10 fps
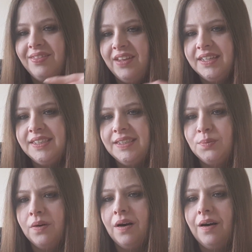this
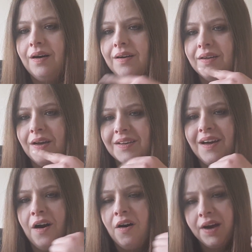is what
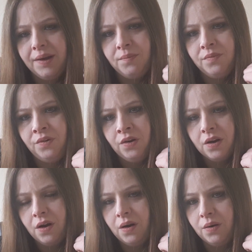I'm
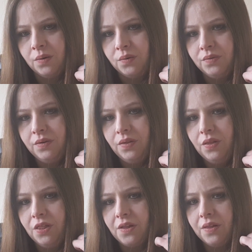told,
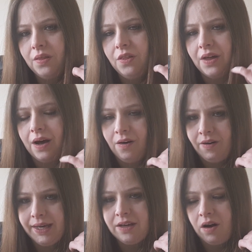that
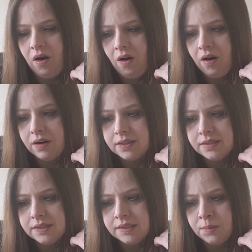I
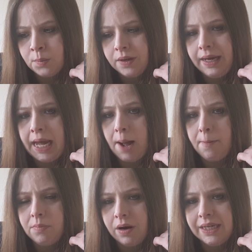can't be
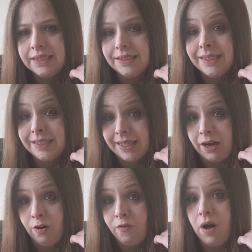
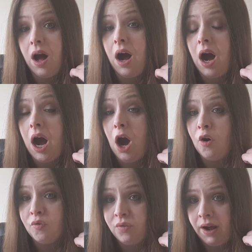myself
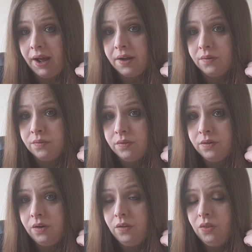
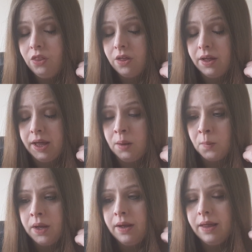around the
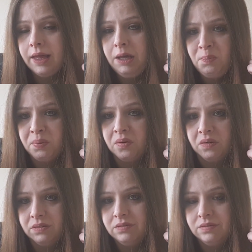
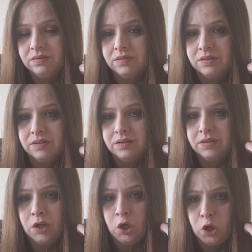people
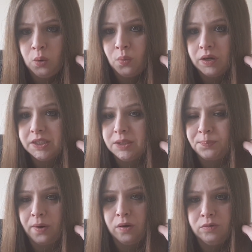who are
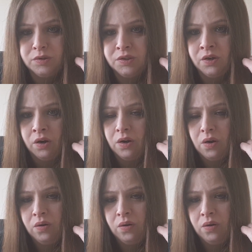supposed